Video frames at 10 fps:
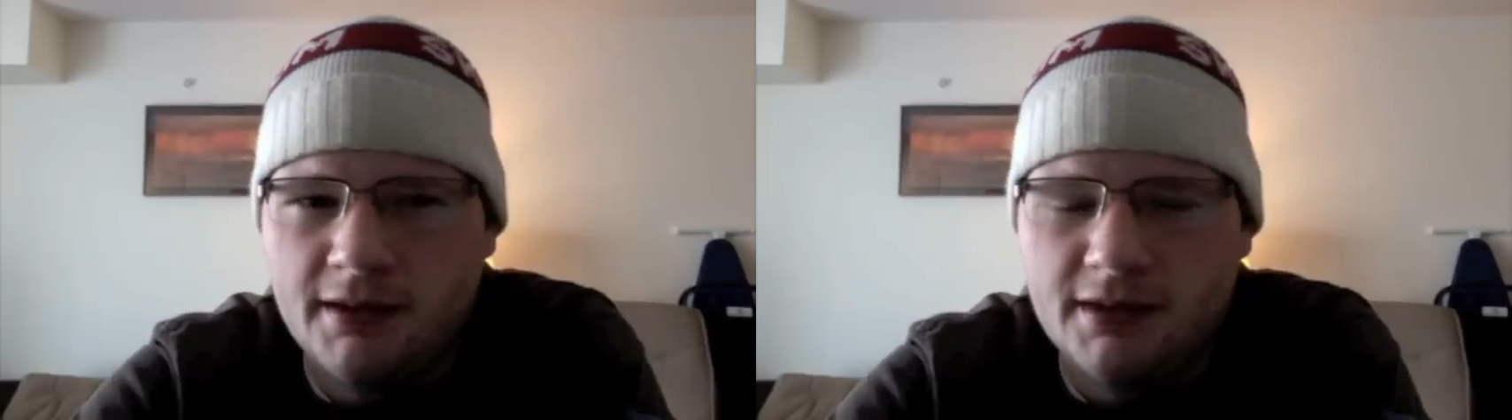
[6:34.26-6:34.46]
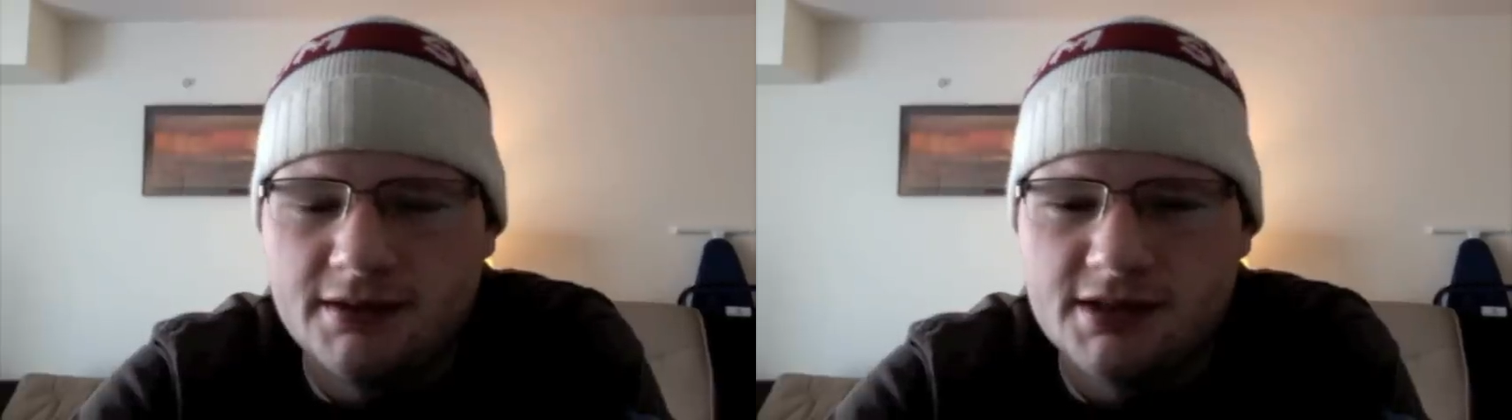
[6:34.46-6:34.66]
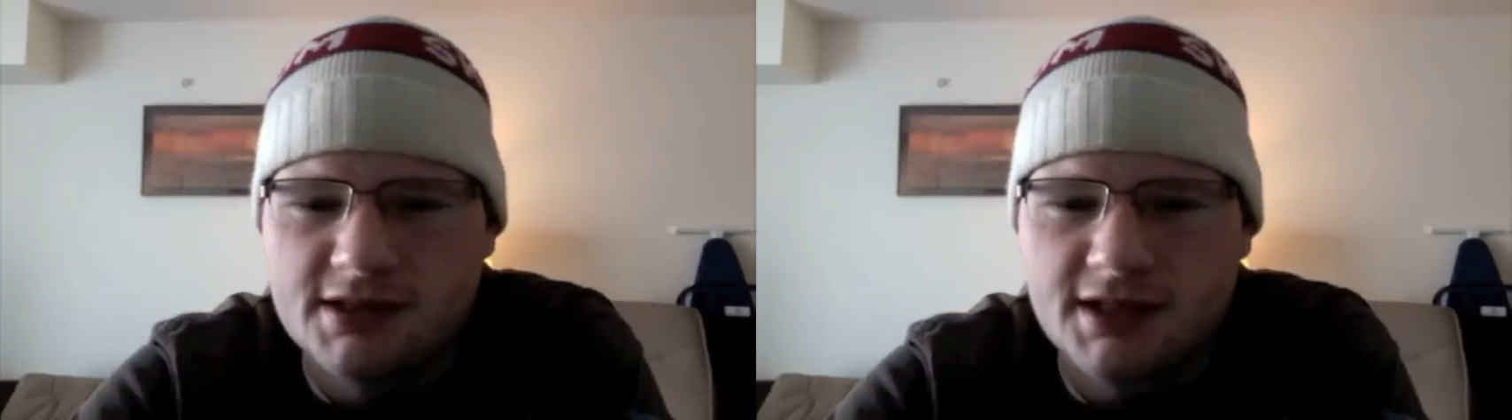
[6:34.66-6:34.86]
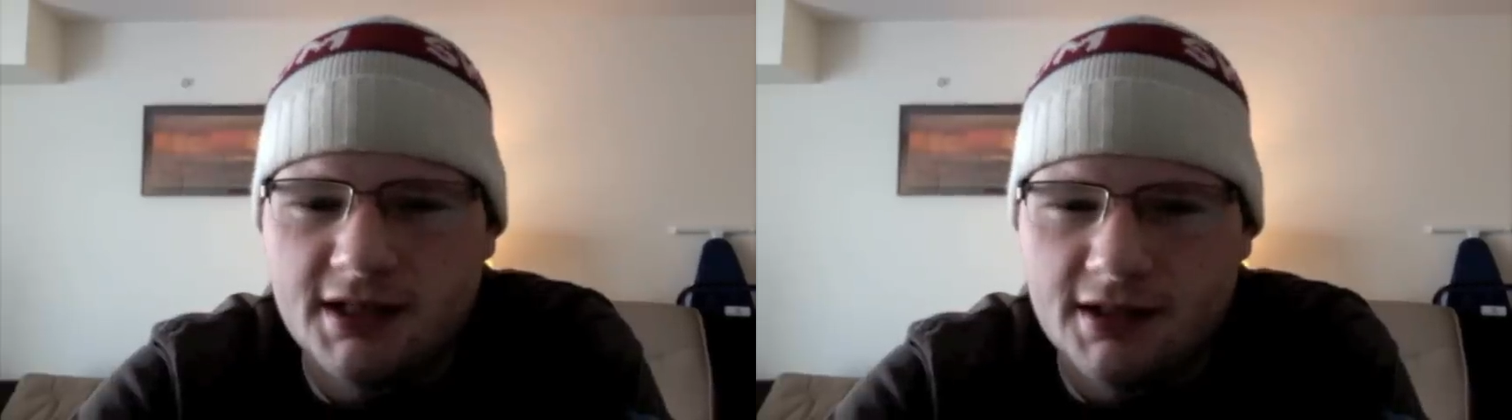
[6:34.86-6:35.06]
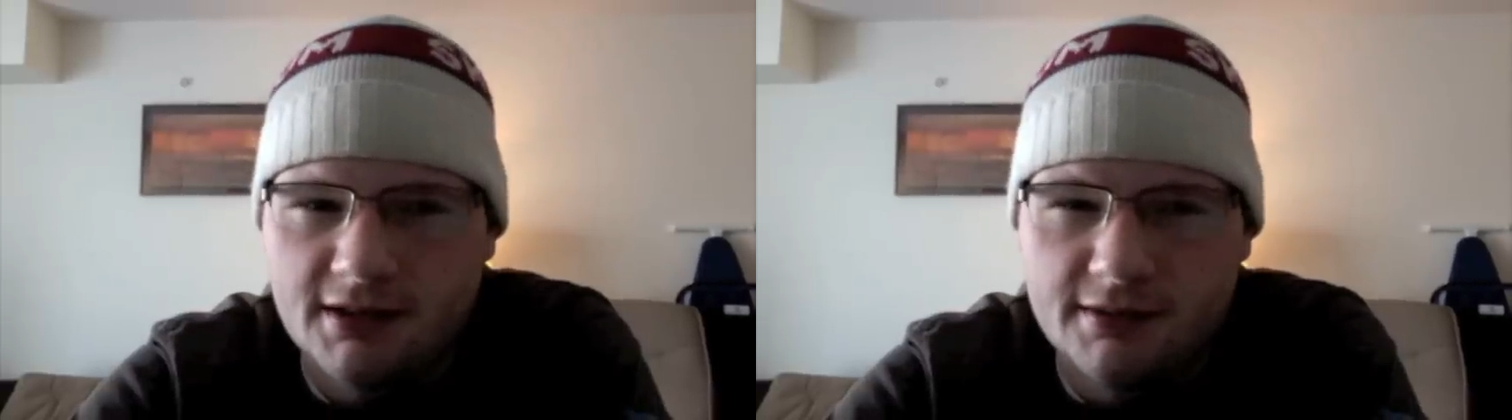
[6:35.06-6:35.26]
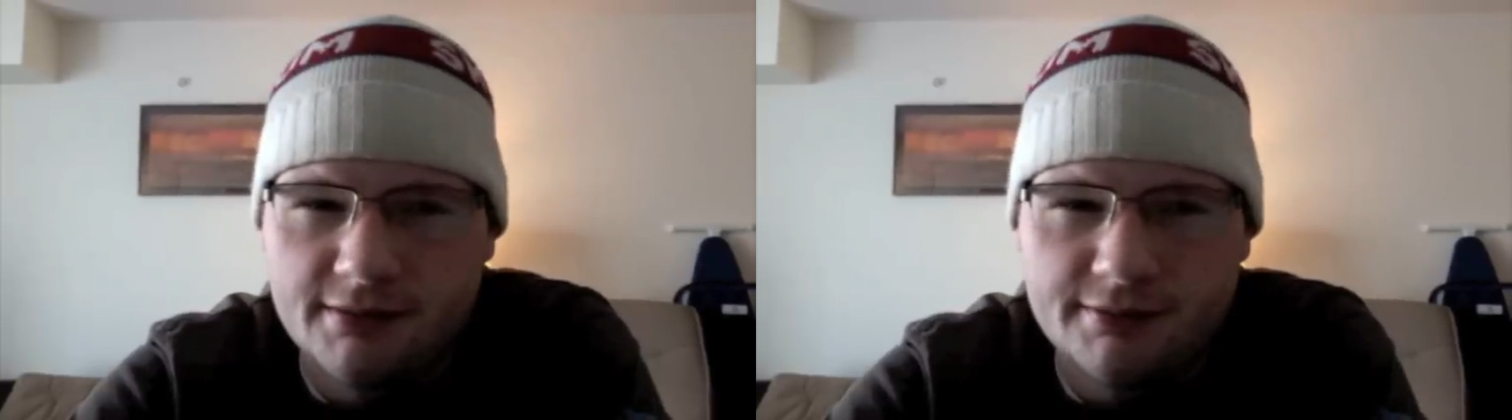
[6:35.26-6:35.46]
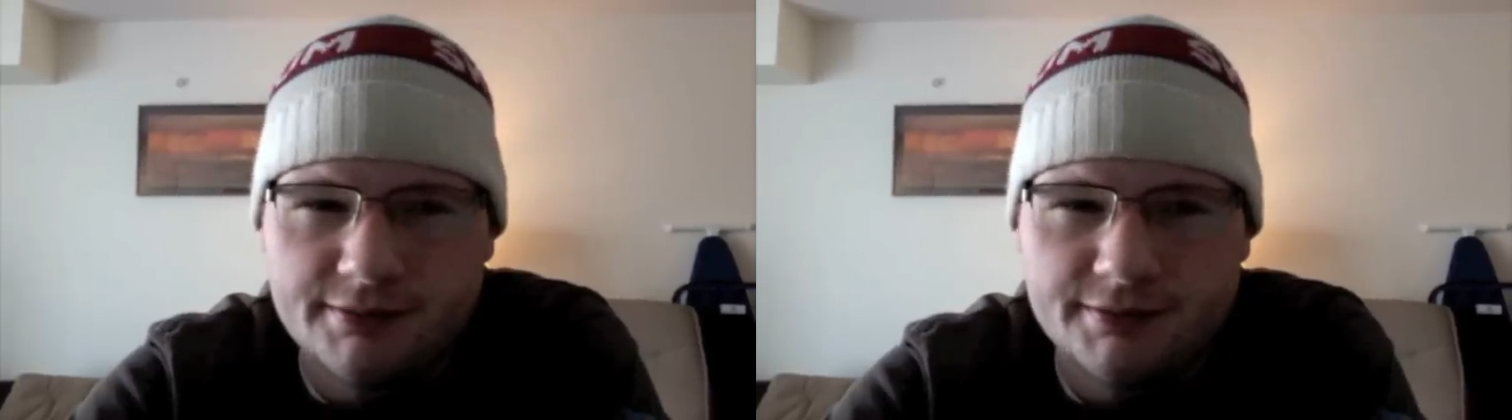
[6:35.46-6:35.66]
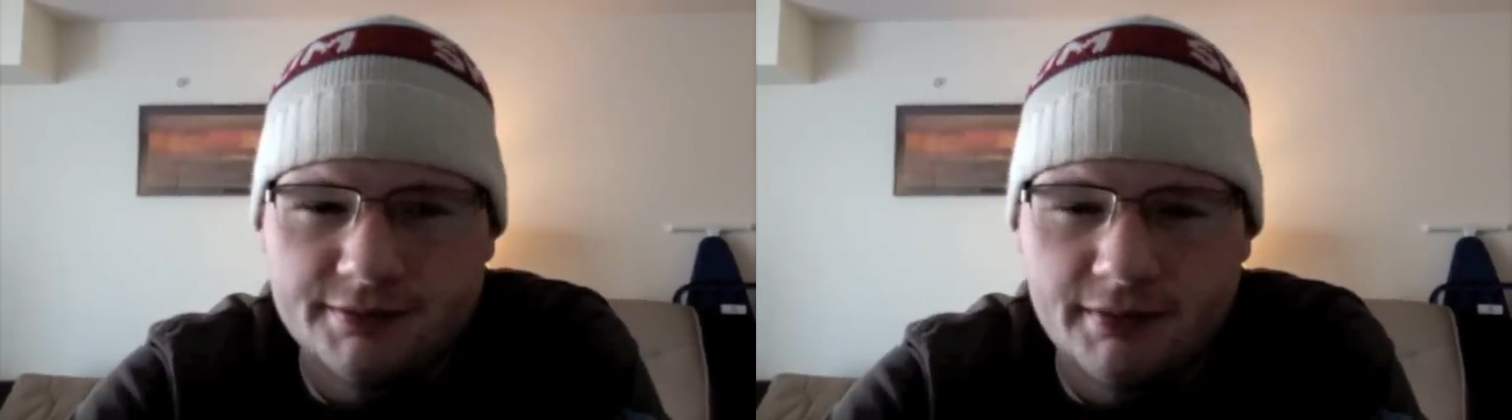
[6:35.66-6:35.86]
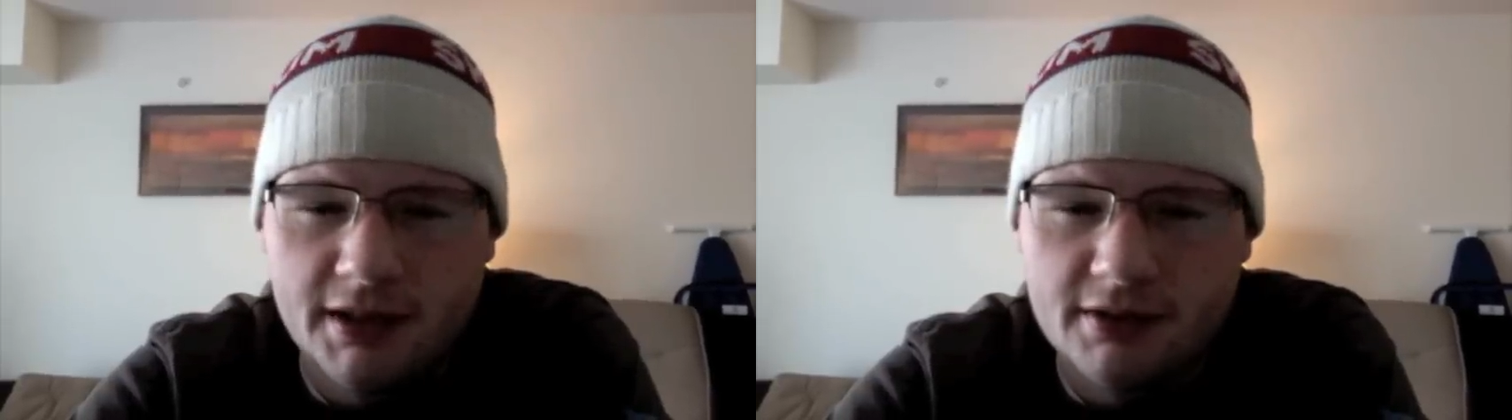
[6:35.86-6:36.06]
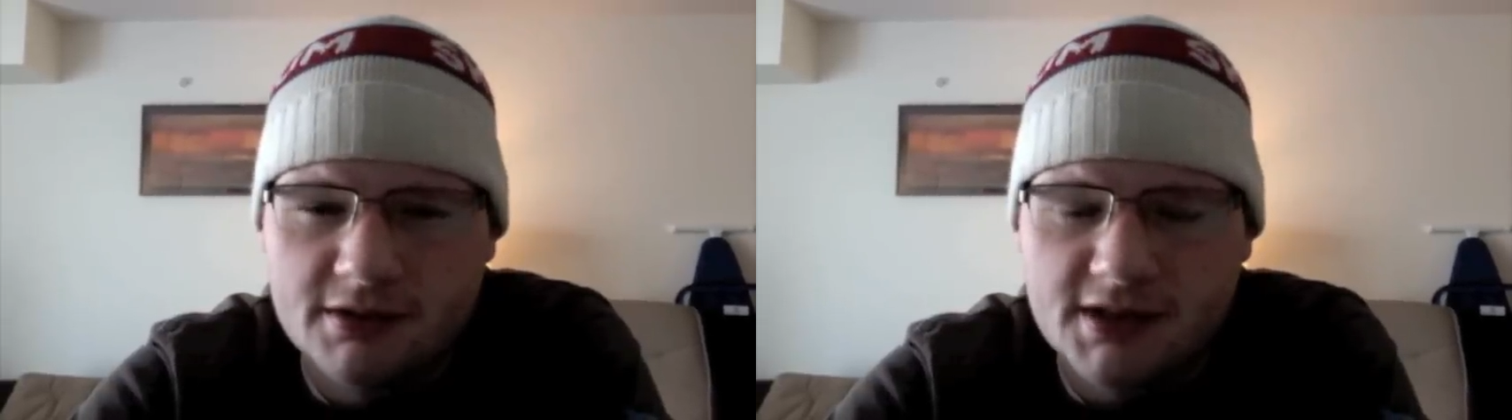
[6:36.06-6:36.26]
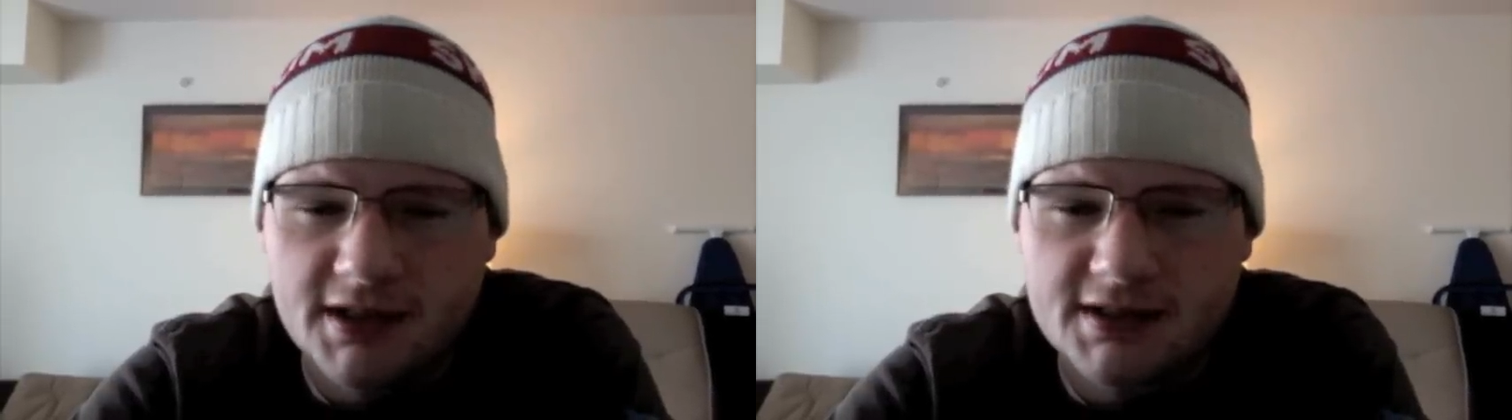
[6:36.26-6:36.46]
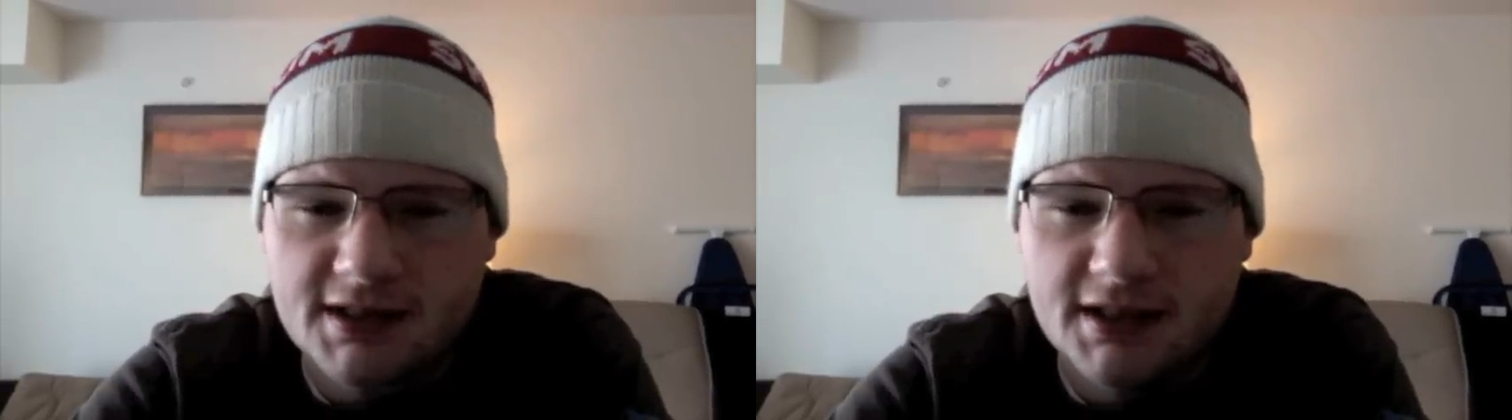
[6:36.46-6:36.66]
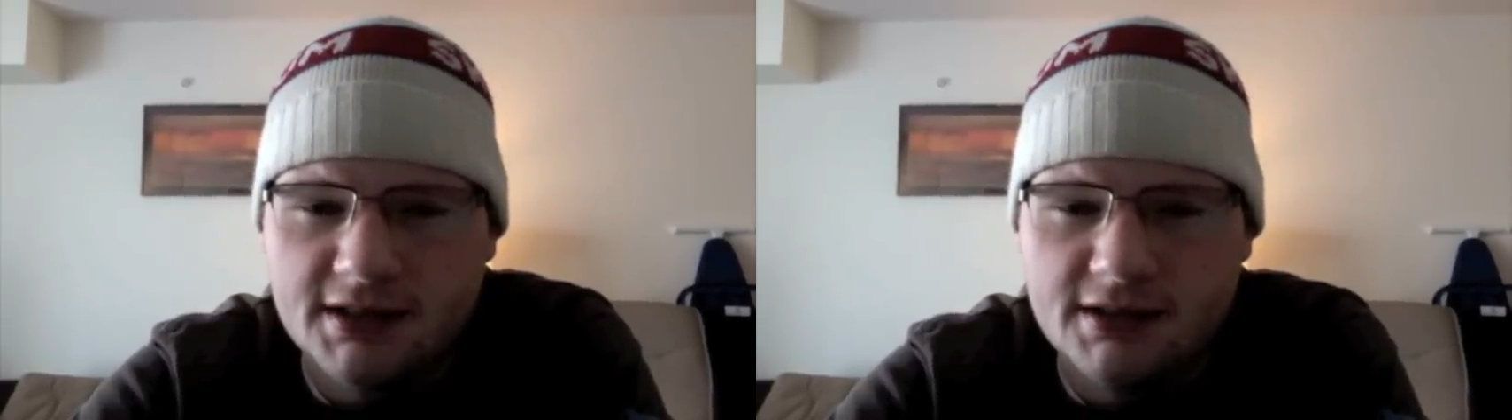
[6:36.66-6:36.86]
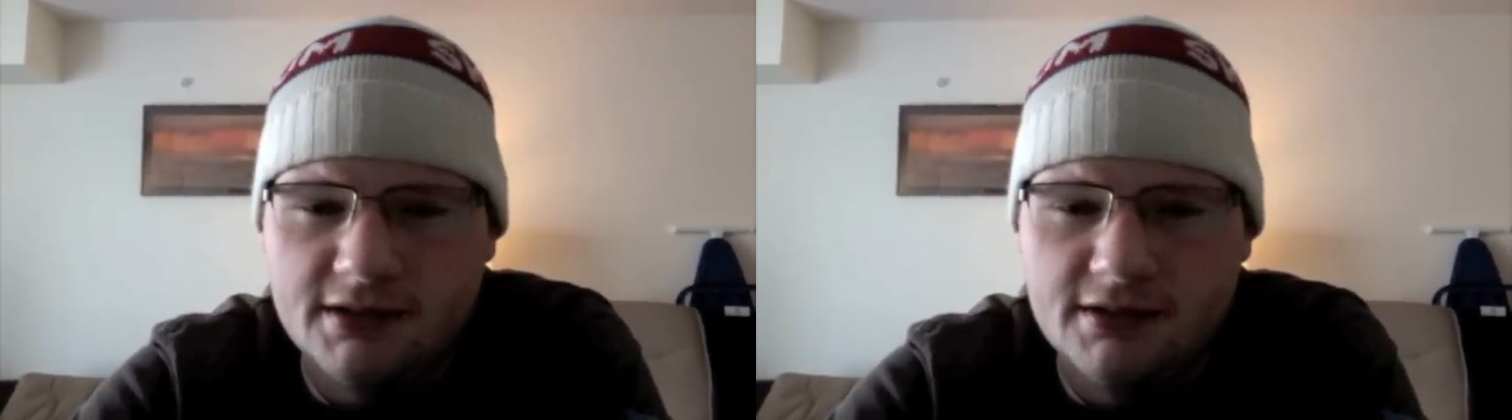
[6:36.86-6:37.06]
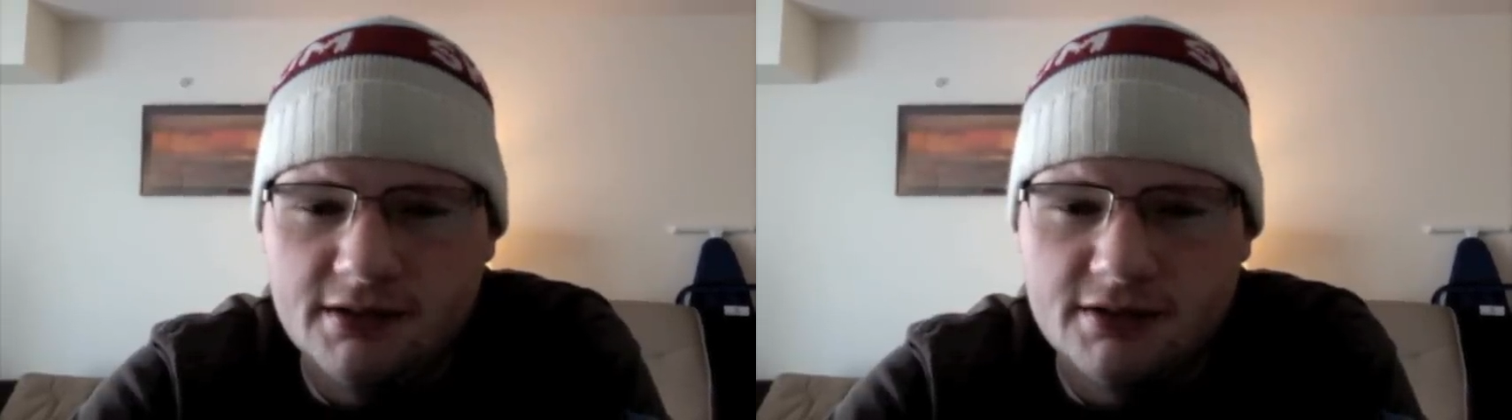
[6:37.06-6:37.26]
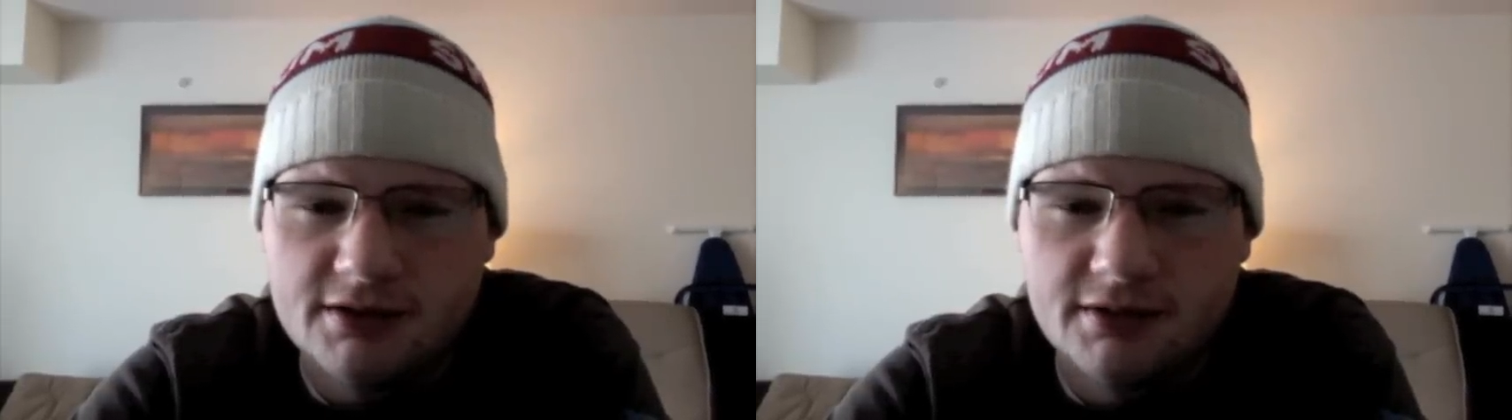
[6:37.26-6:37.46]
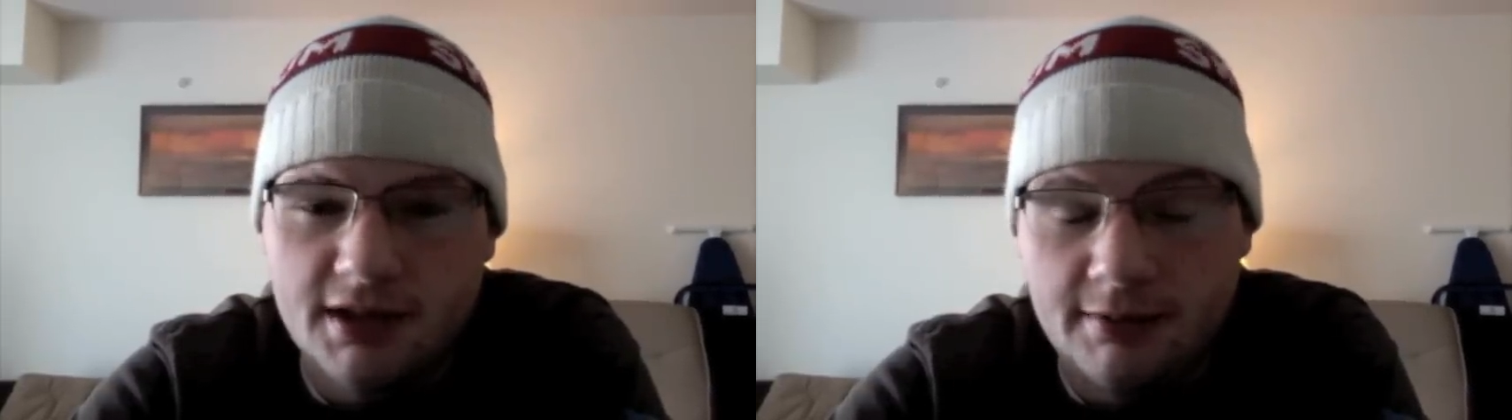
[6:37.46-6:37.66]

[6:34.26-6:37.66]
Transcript: it just kind of, my nose, I guess, got used to it.